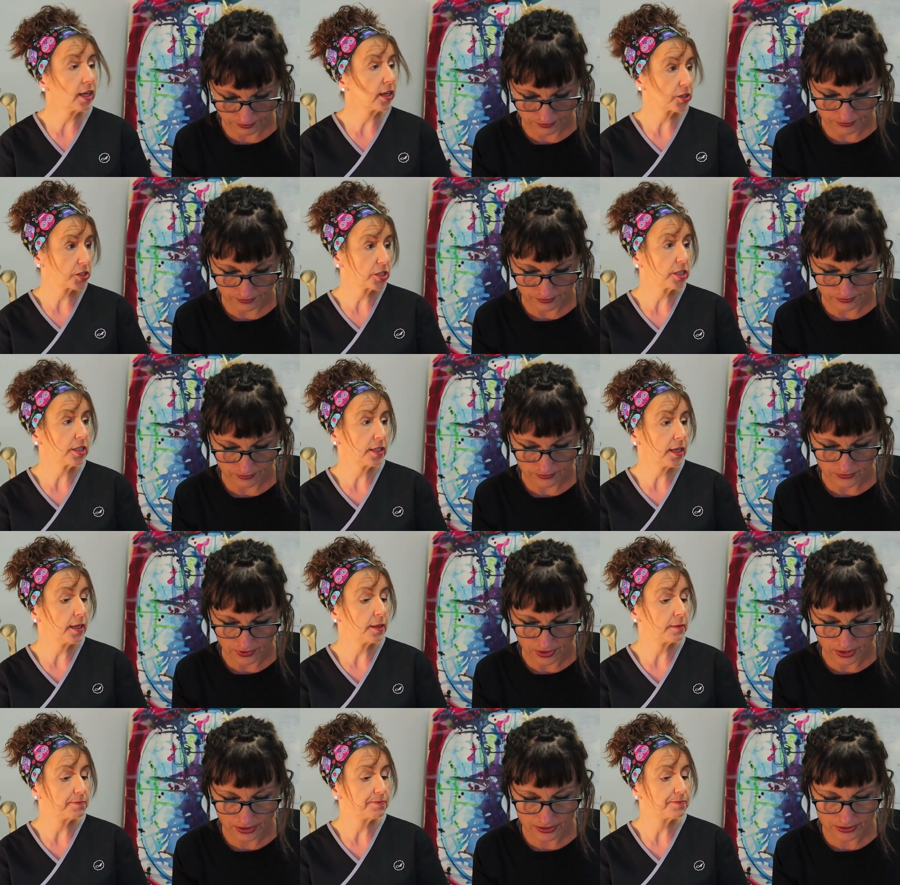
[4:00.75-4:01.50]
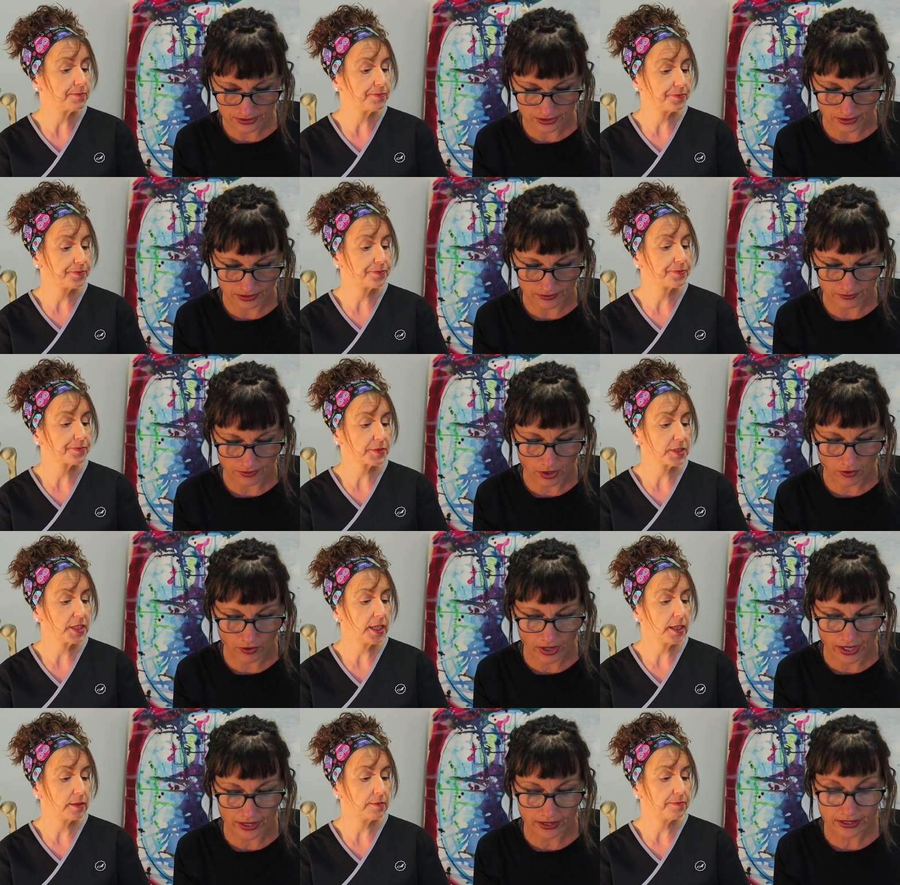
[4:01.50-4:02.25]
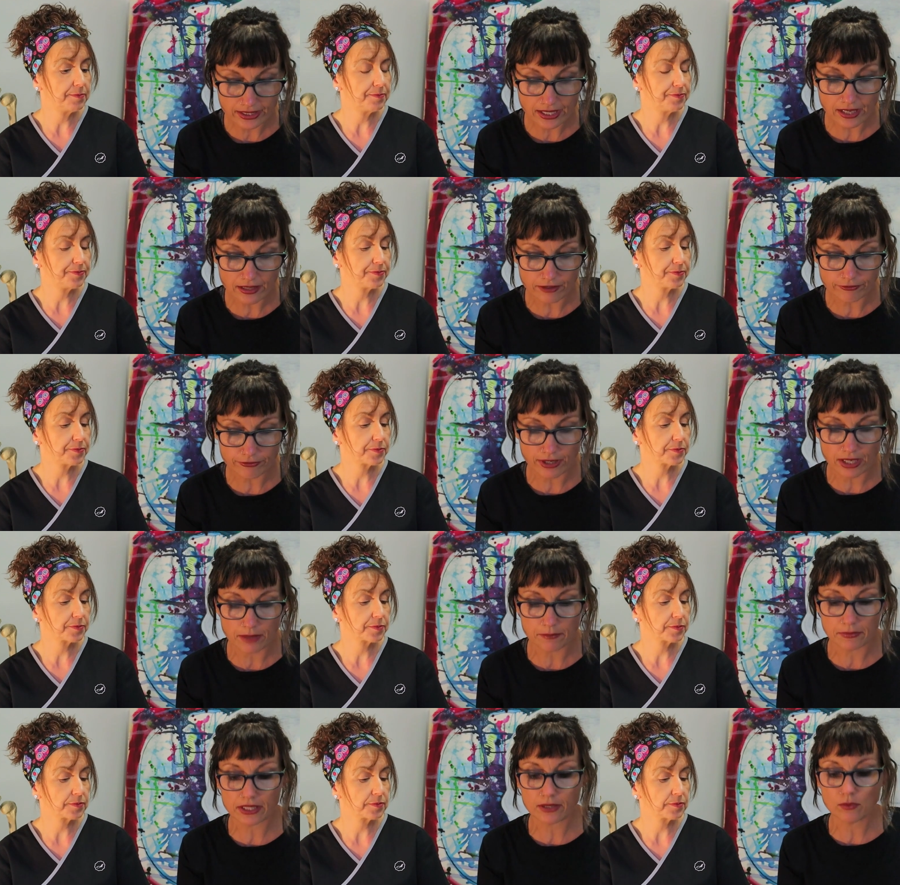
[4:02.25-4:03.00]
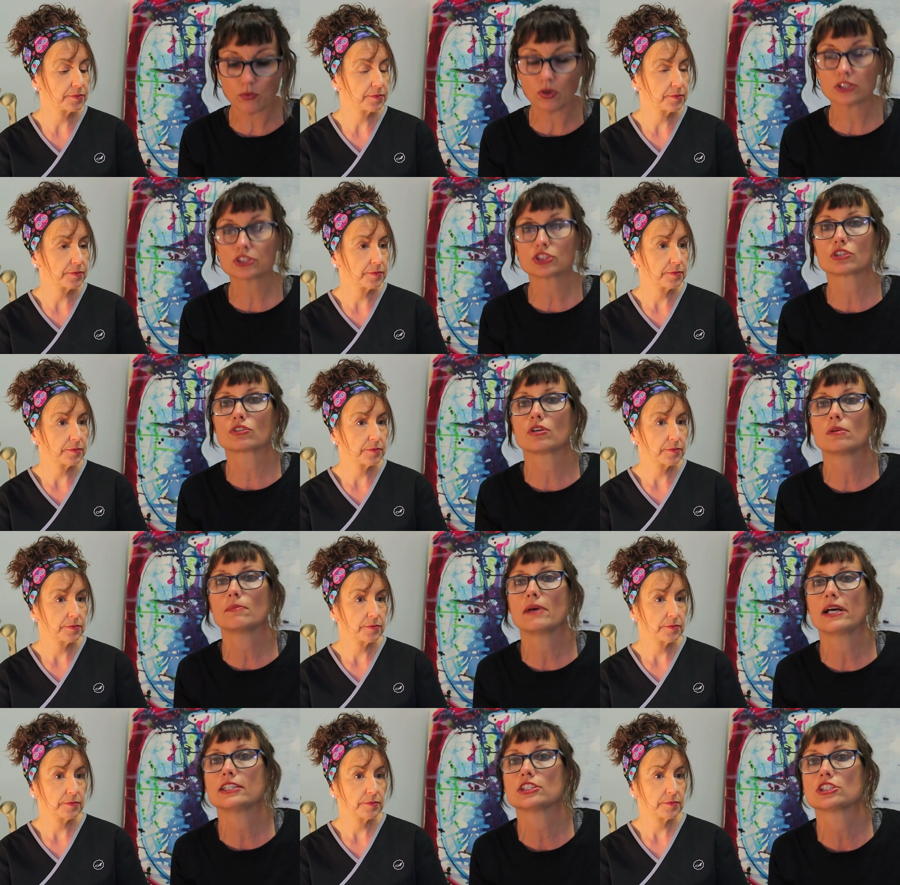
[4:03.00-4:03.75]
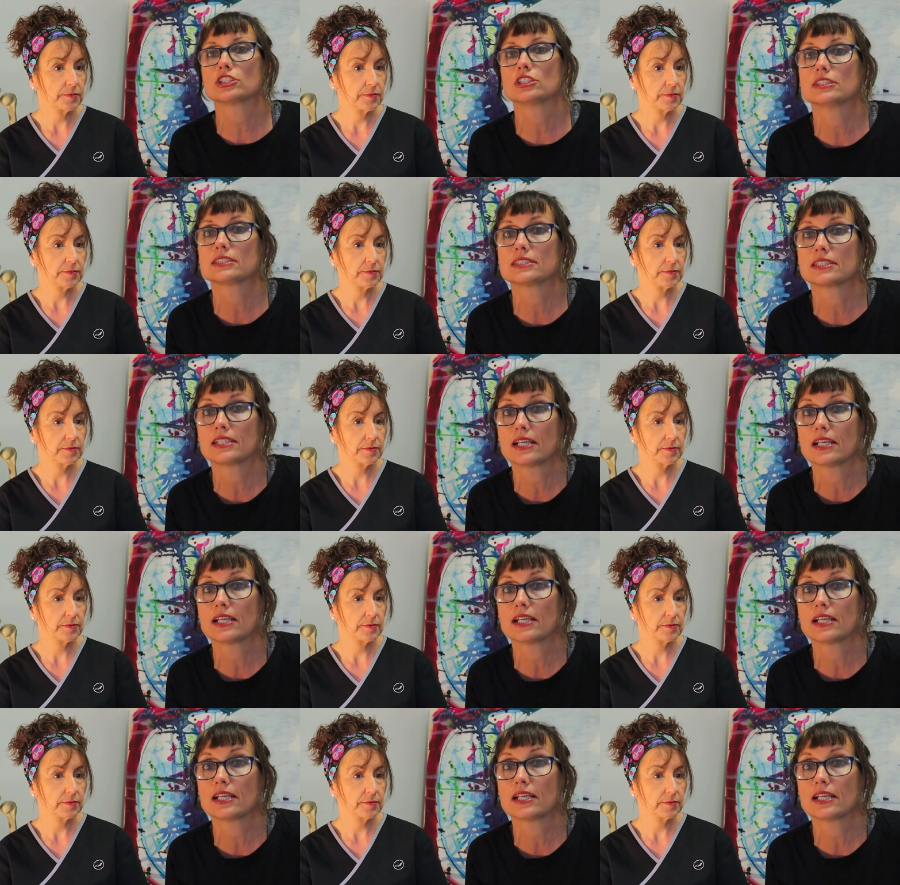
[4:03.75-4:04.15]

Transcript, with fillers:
Speaker 1: actually, yeah. Excellent. All right, can a family watch a cremation is